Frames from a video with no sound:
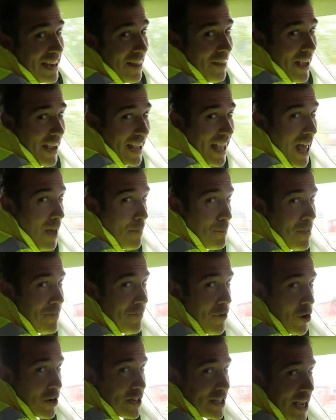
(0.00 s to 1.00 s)
Now, that can be
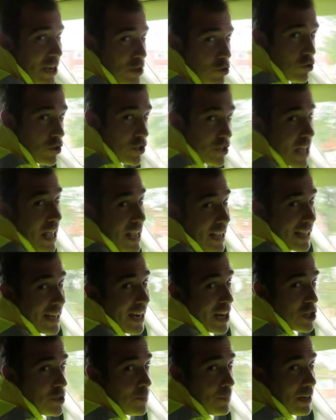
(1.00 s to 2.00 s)
very dangerous, can
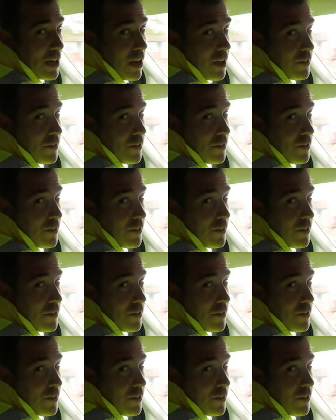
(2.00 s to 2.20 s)
actually be